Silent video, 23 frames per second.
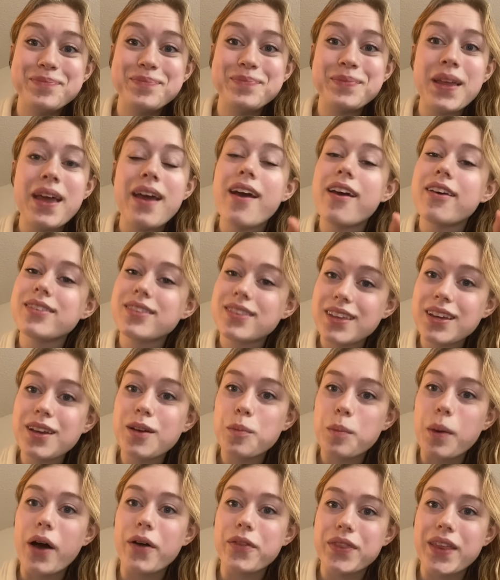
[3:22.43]
Think
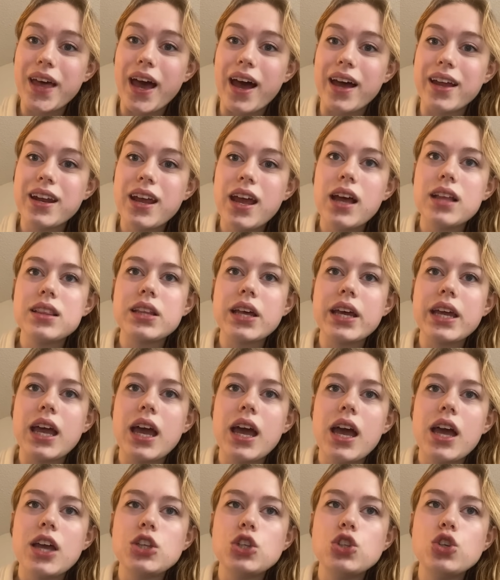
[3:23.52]
about that. Like,
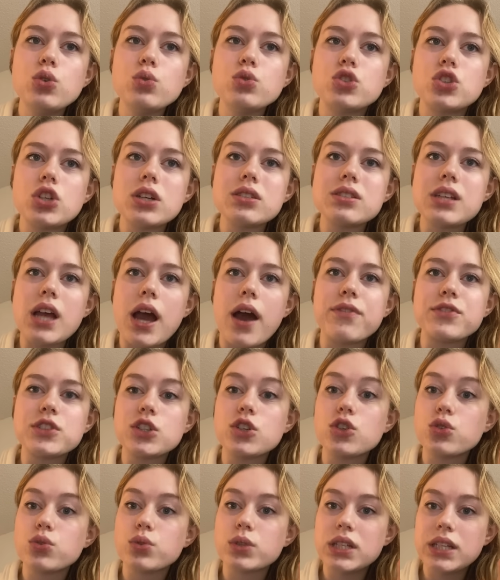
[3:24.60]
you just have to
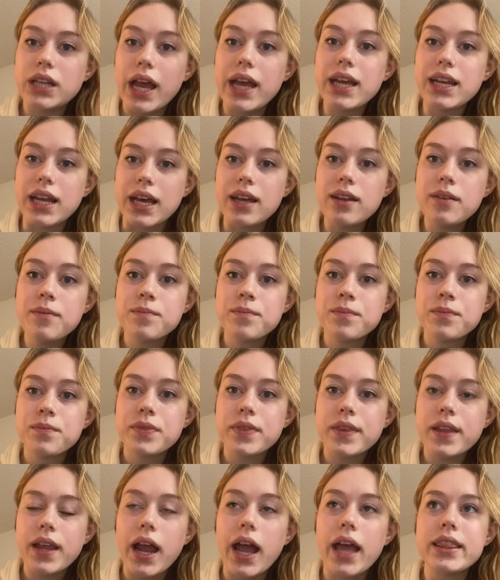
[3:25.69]
create it,
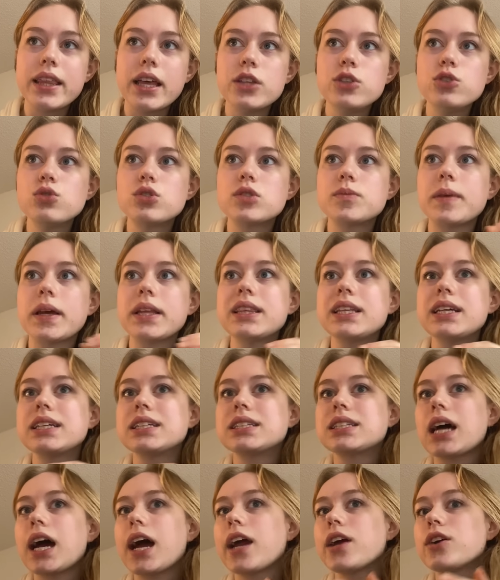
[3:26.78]
and then you spend the
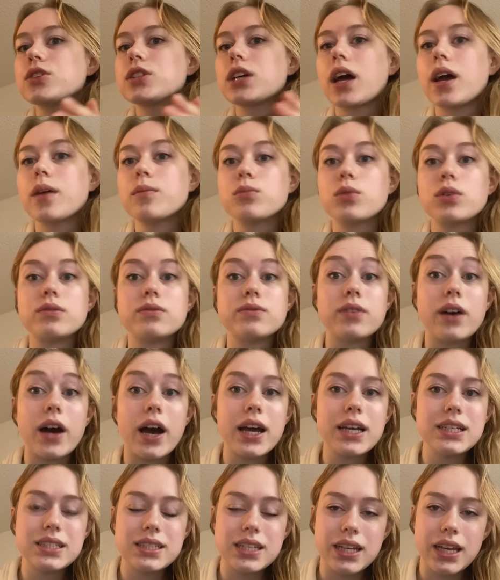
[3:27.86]
entire time
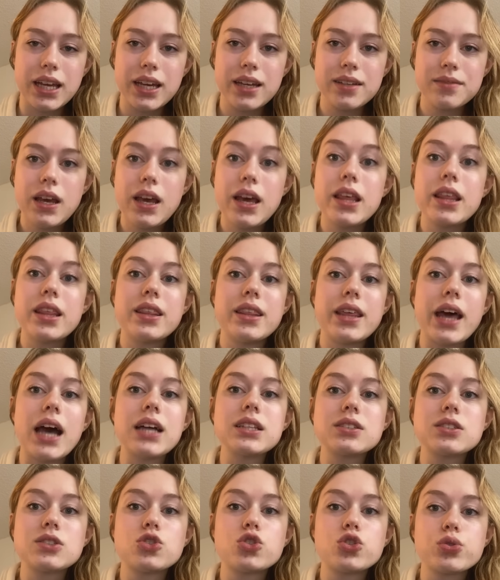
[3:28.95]
revising it.
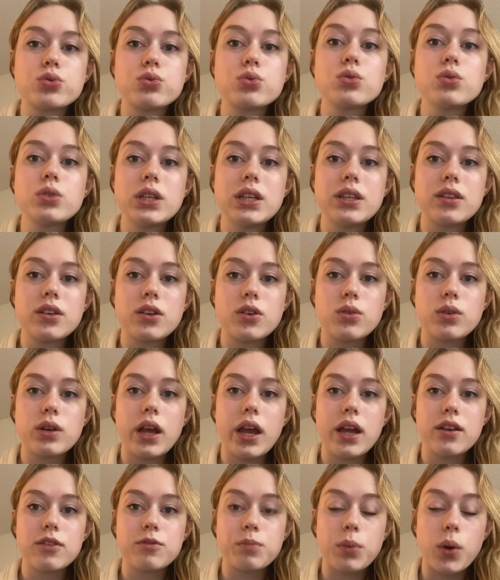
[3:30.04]
That's truly the
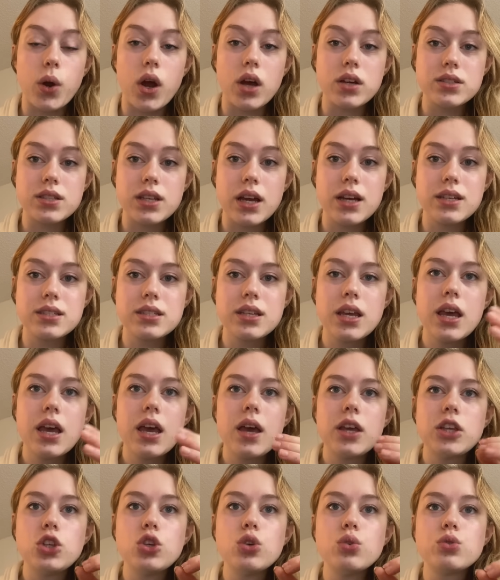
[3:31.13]
creative process.
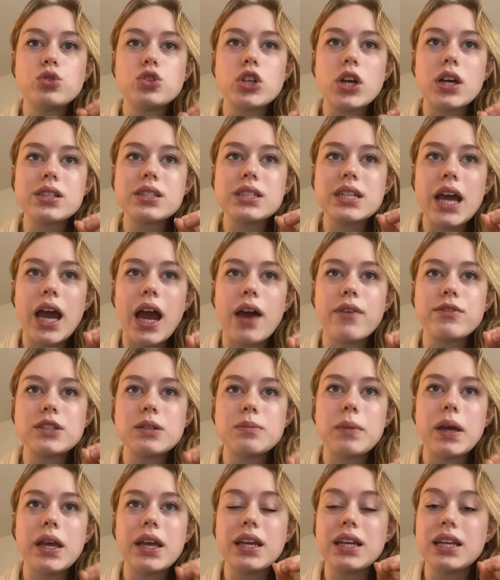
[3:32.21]
You just have to
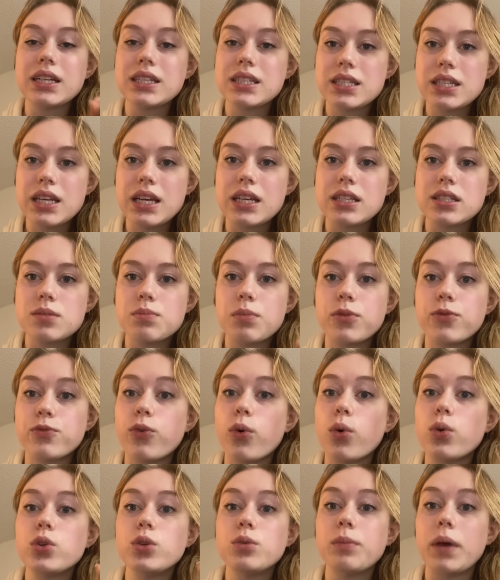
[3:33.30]
make it exist
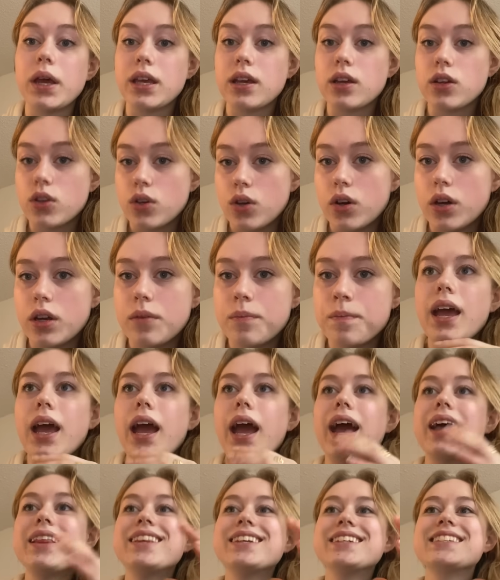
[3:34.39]
before you make it good.
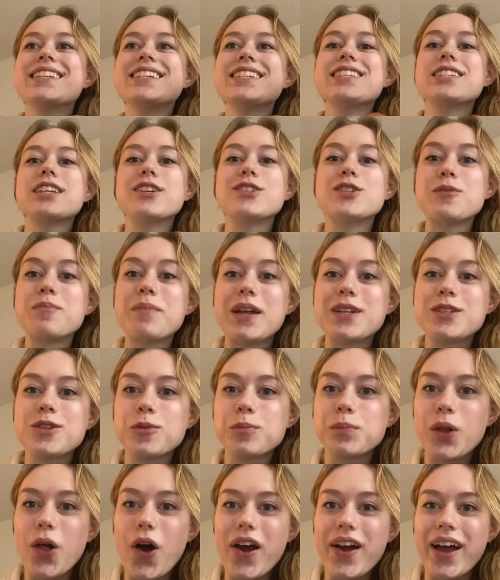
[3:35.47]
And this is such a mental
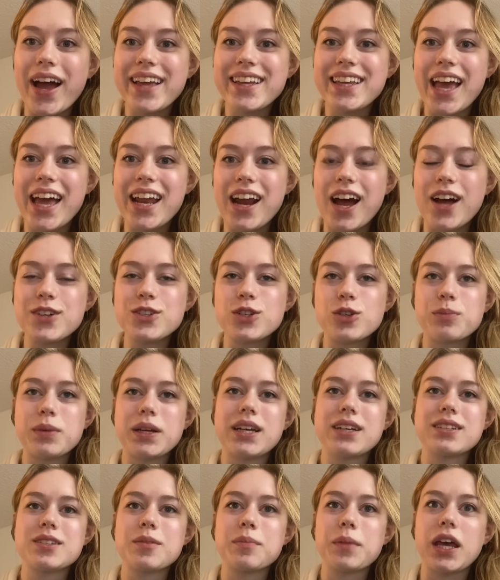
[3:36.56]
block I get under
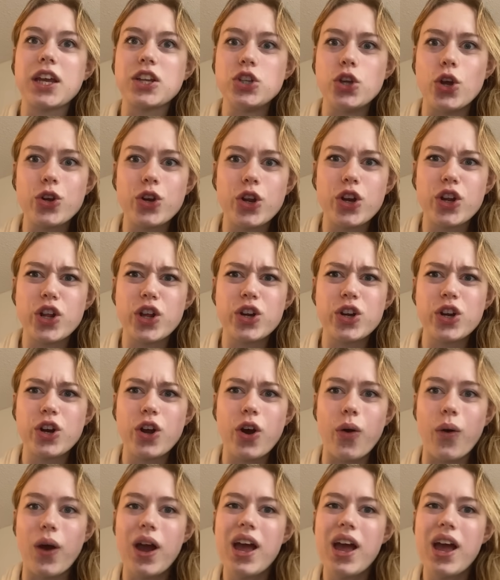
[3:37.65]
because I'm like, no, no, no, no, no.